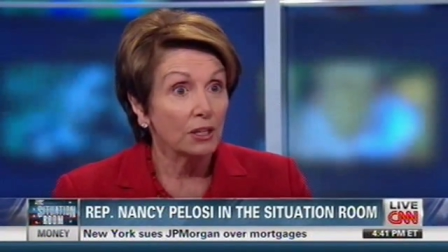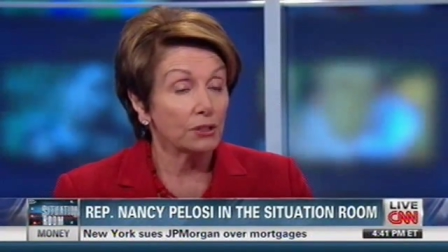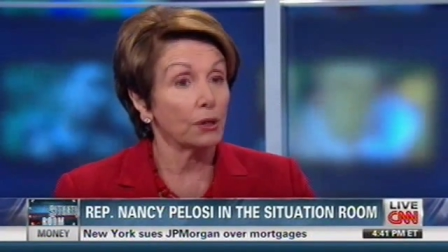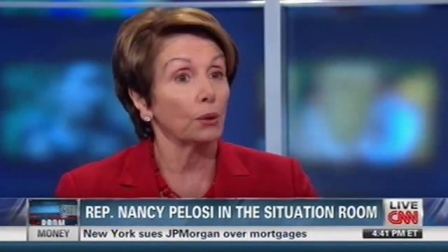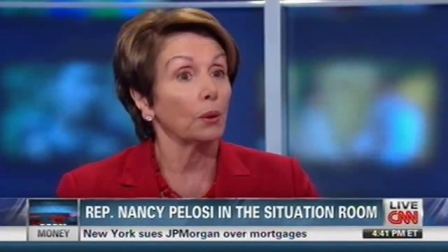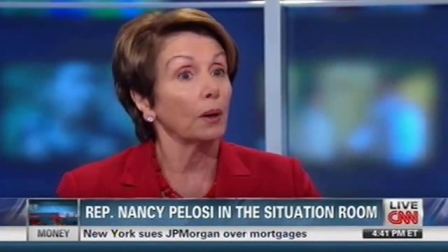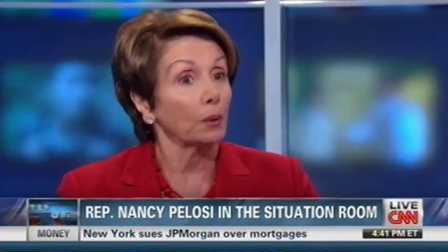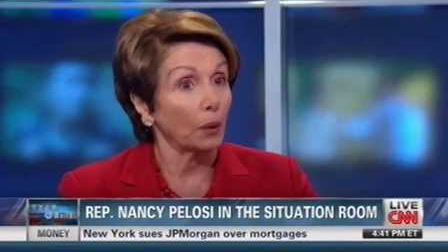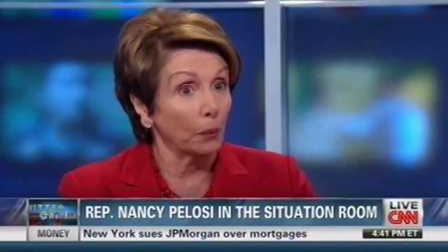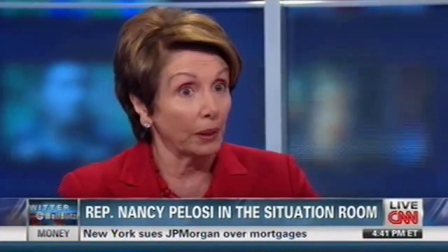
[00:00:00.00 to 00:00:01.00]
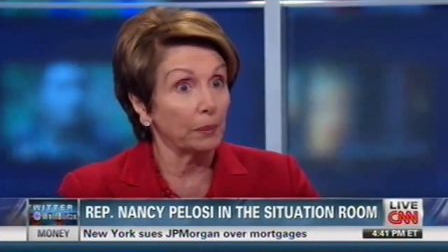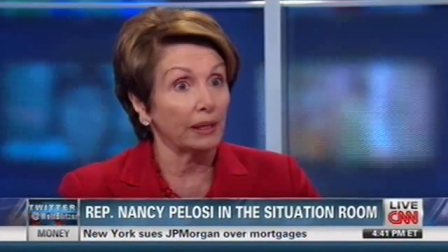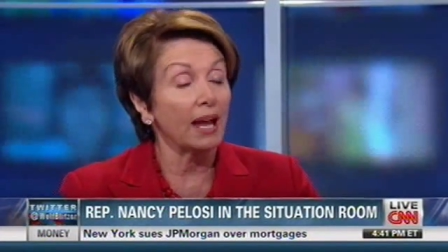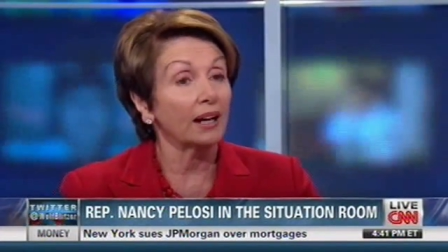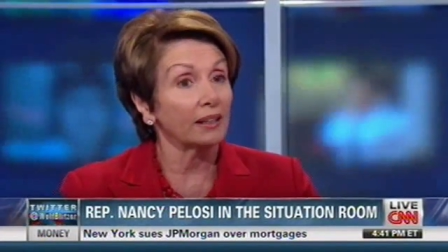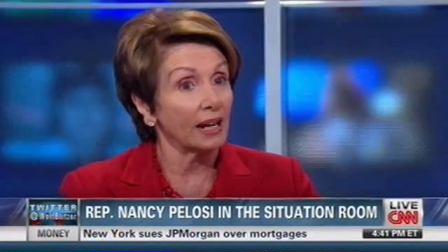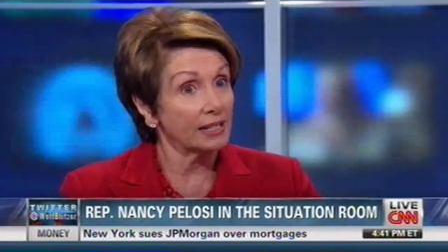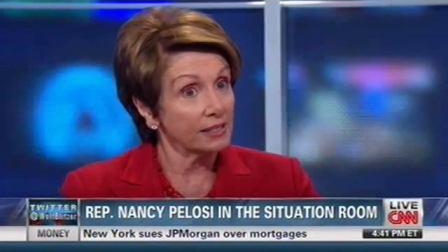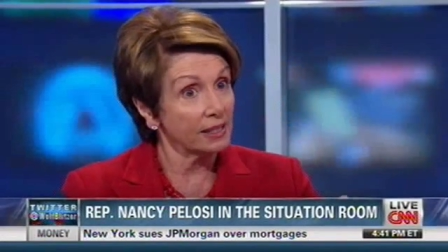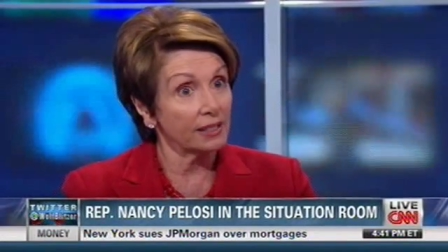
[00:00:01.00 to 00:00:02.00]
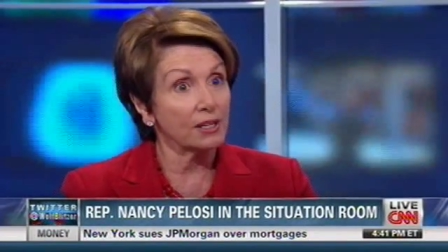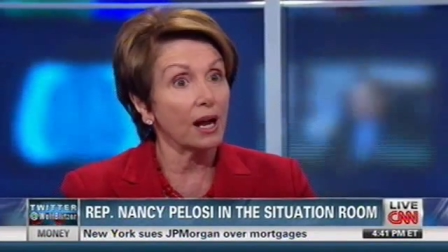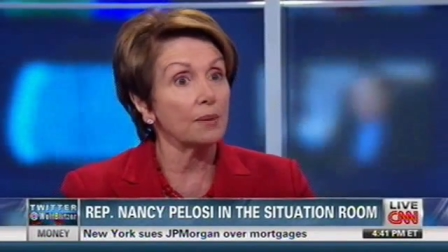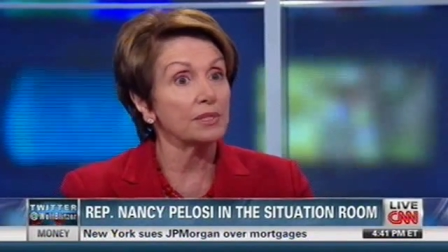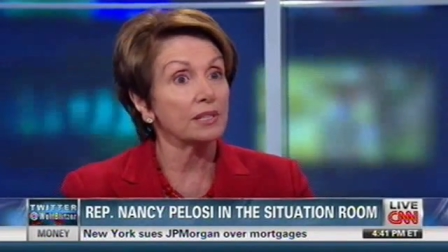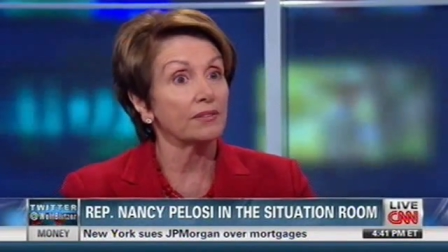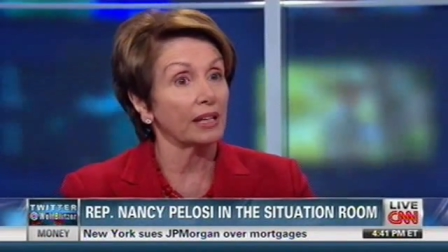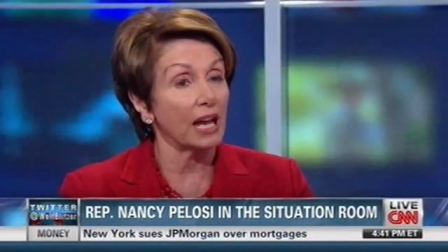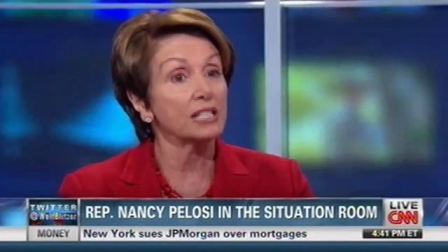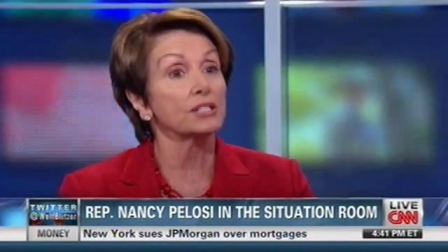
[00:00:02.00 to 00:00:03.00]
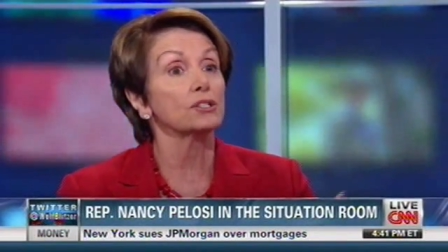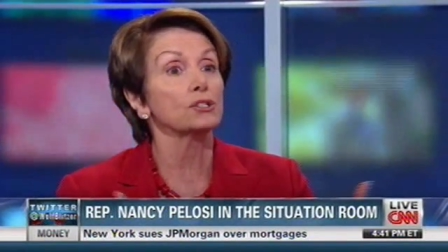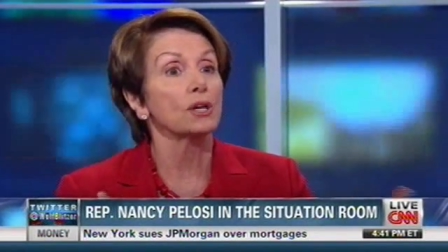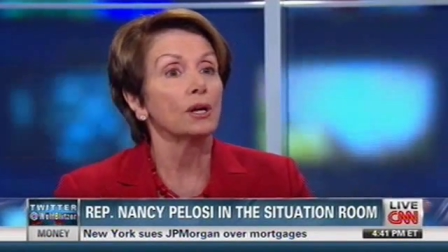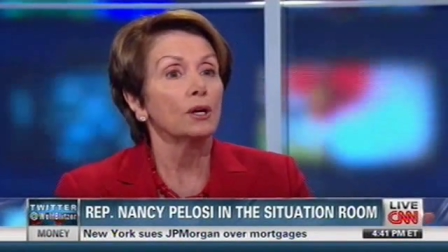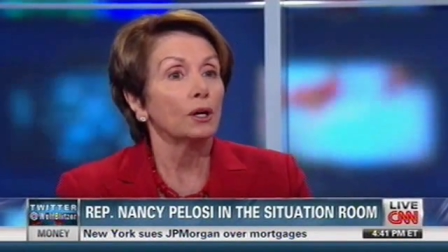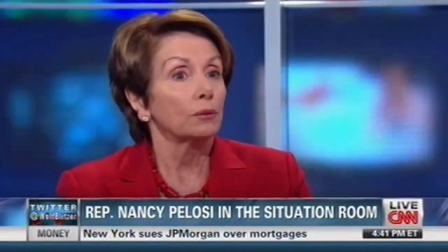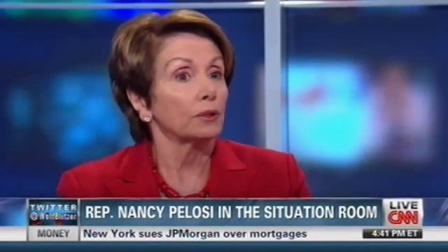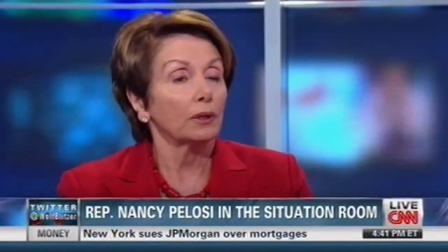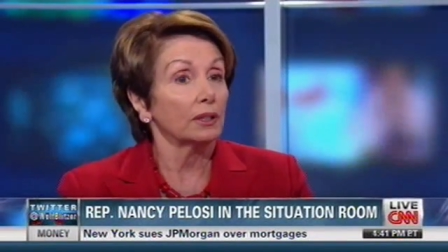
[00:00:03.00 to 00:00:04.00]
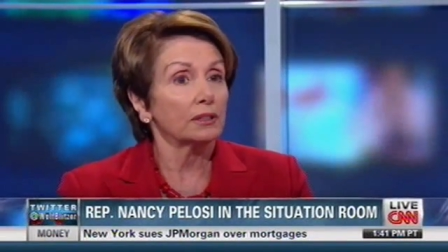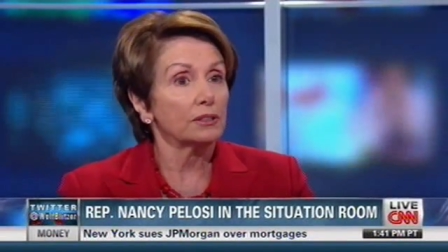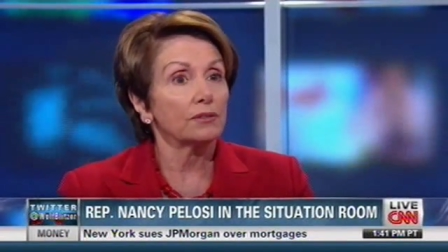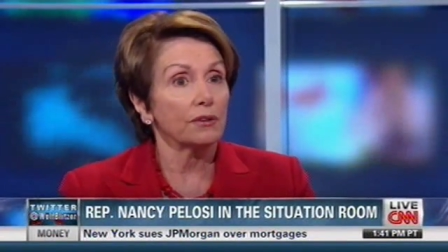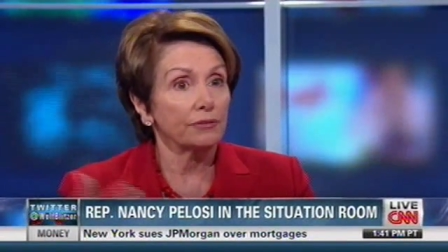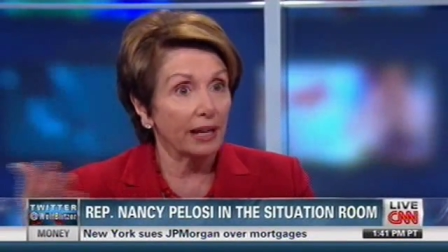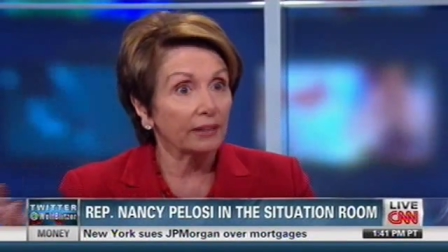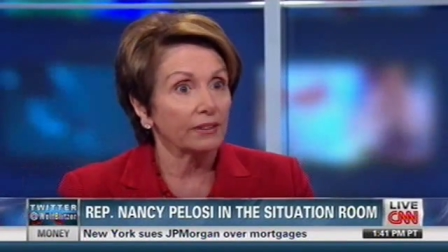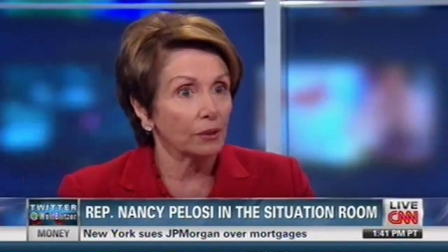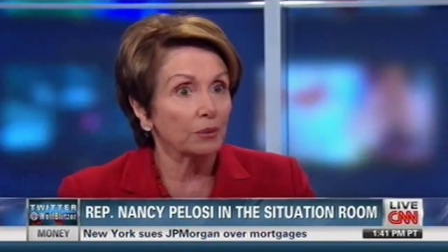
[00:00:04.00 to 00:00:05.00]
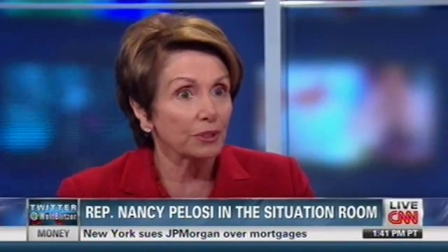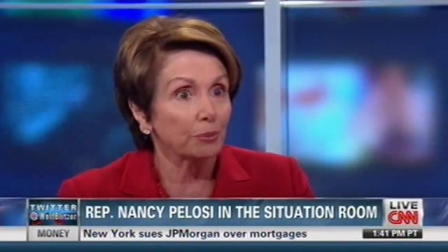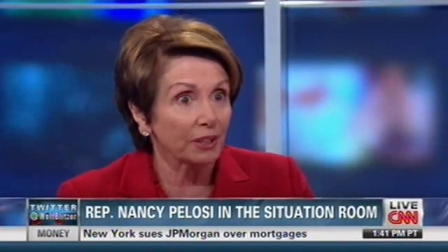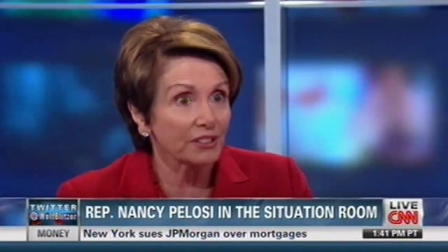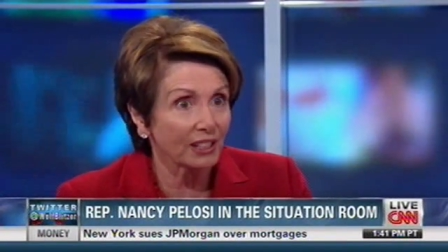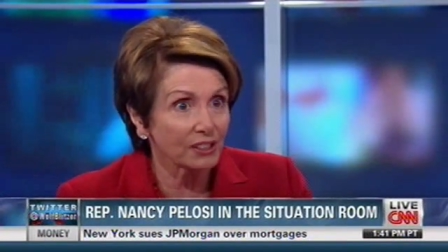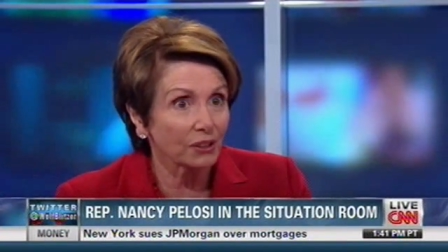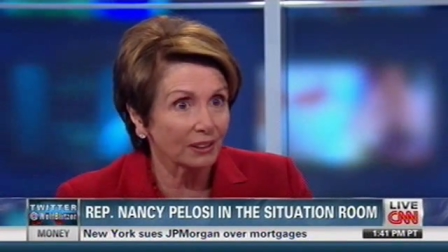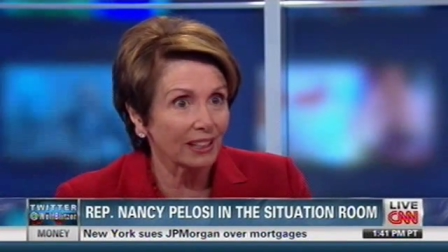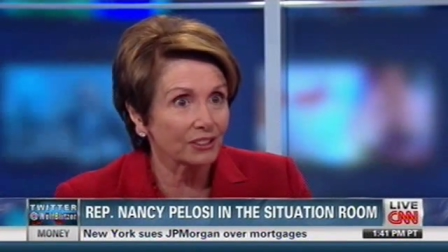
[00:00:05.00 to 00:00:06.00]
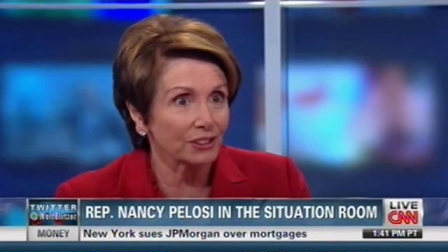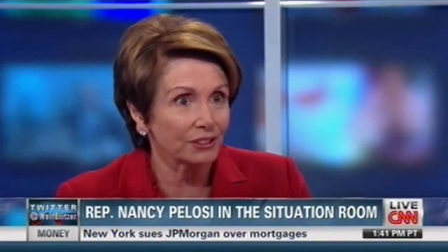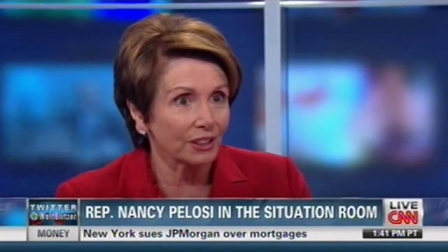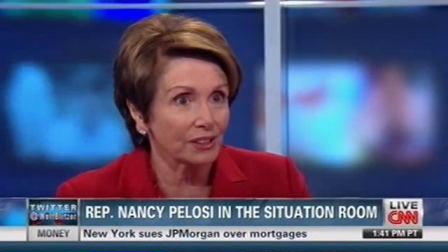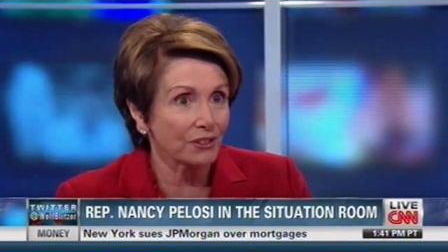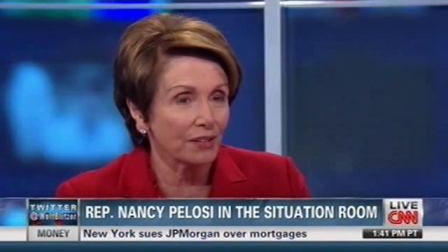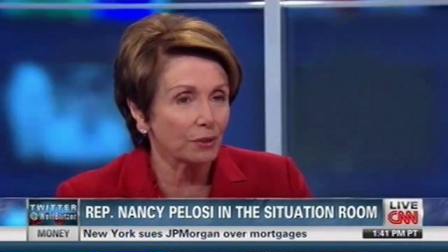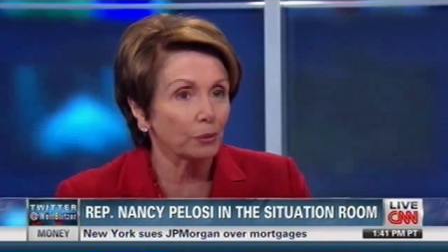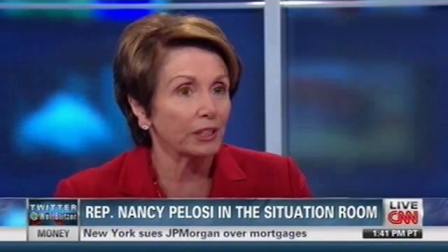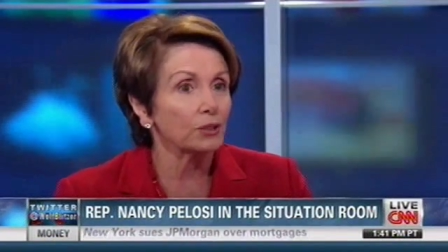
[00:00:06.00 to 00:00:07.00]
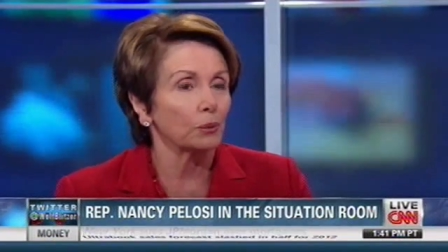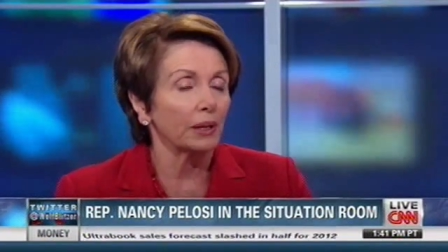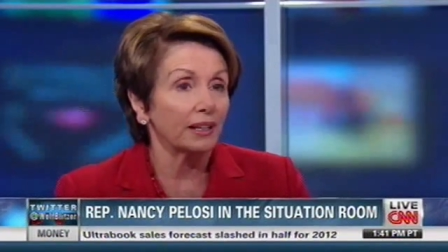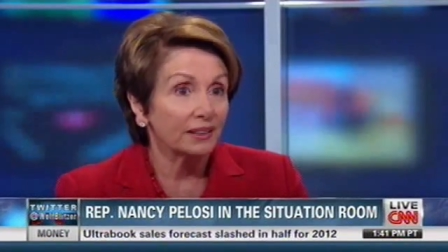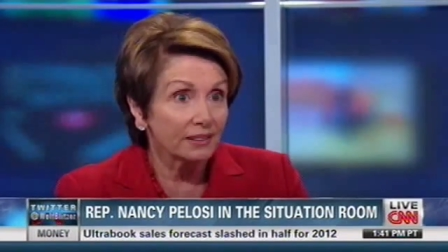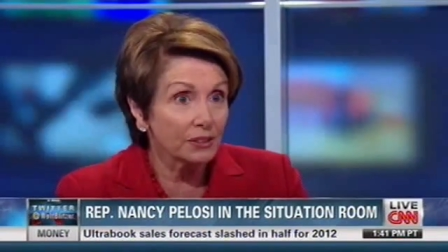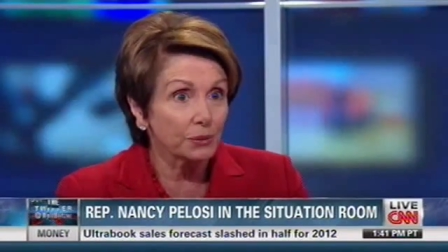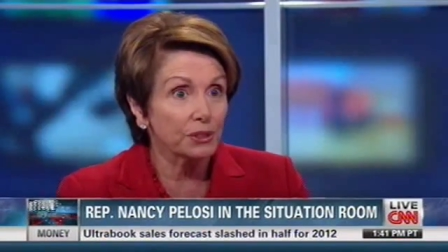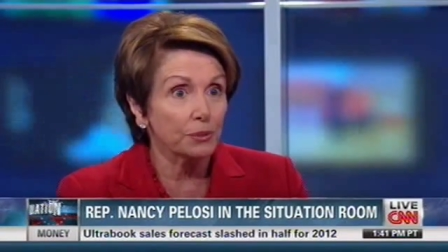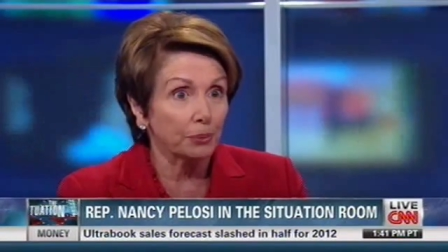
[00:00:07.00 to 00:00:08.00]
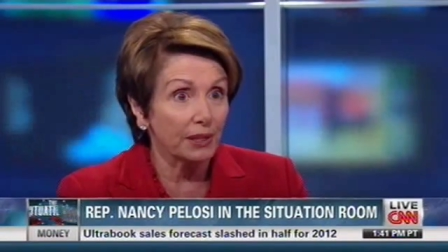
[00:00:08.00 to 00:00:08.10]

So we went out and I said, time is of the essence. Regardless of the fact that there was a presidential election 7 weeks away, this was